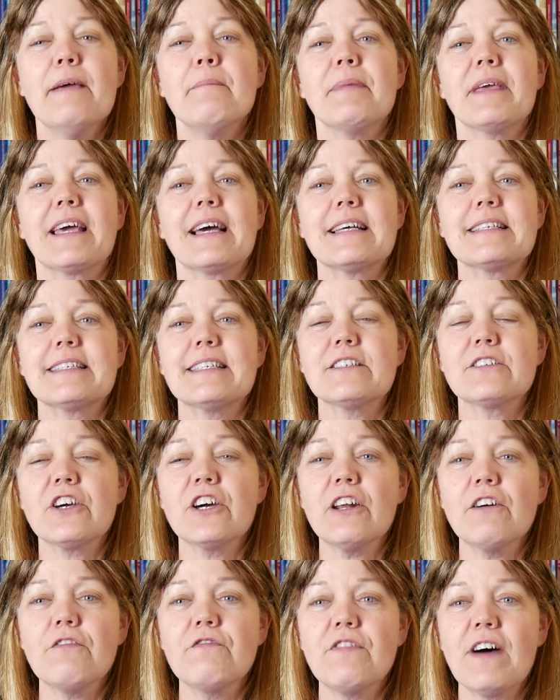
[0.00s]
because he's
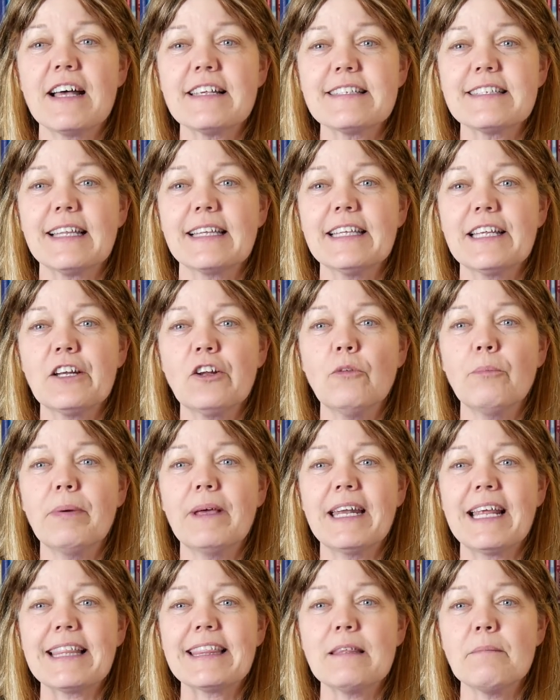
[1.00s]
going to fuss a little
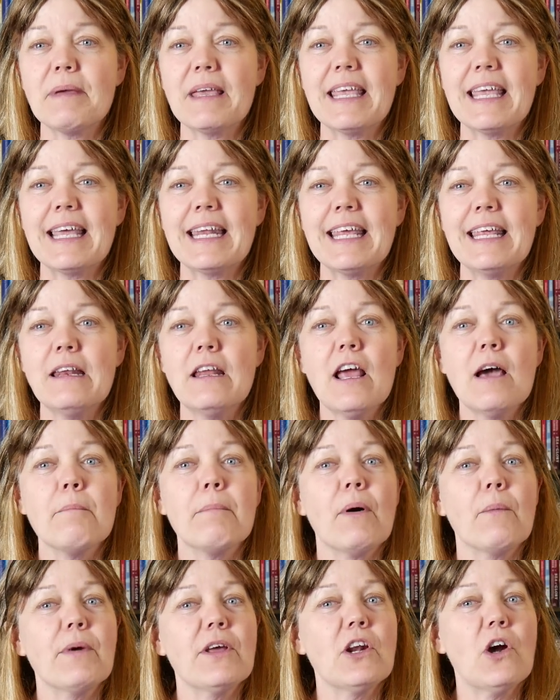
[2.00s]
bit at the beginning,
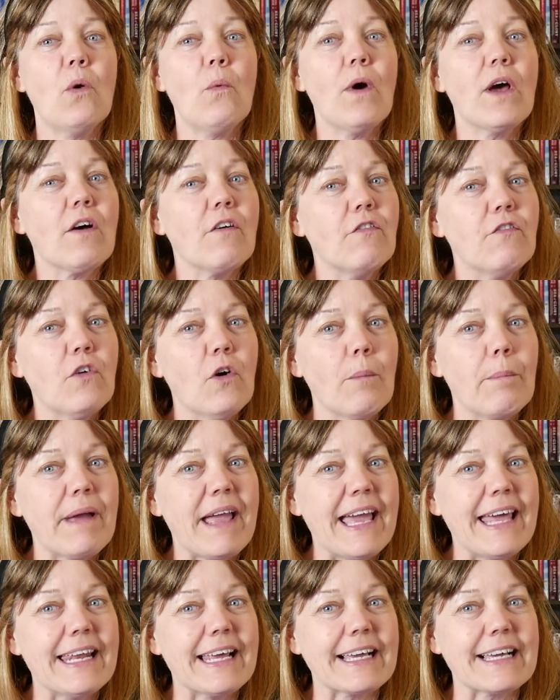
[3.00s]
but we don't want a full
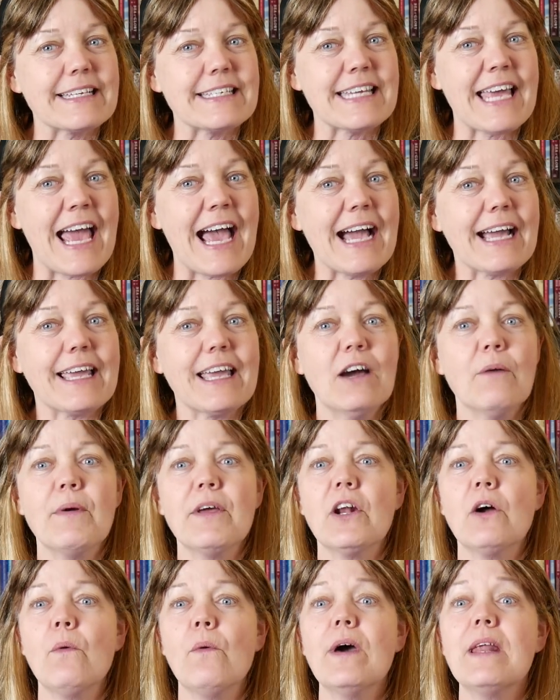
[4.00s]
panic attack, and we
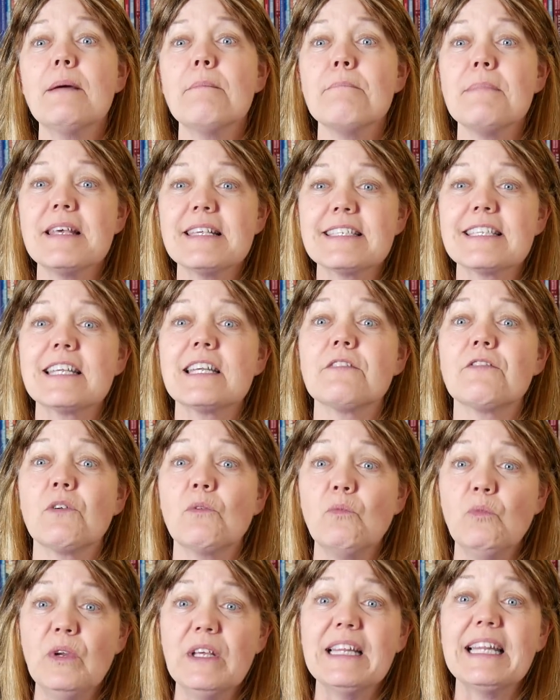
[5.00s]
don't want to miss it if he
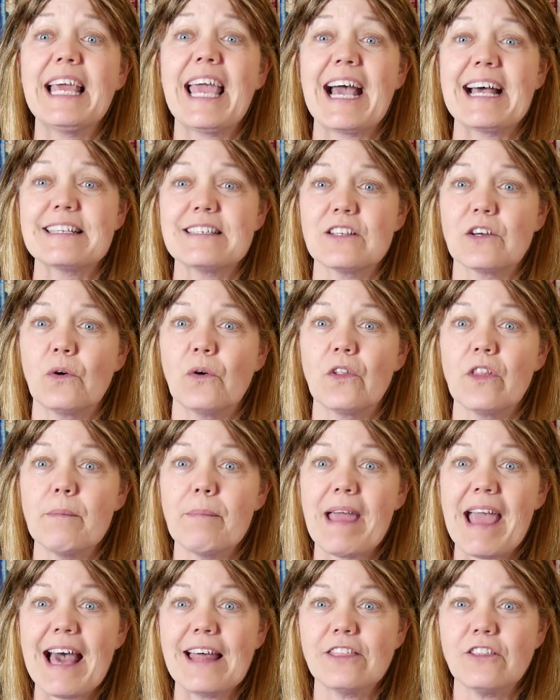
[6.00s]
really has to go to the
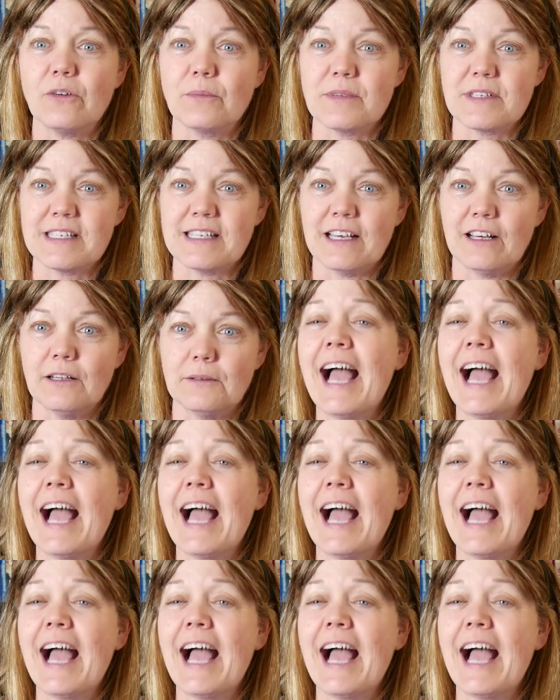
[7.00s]
bathroom still.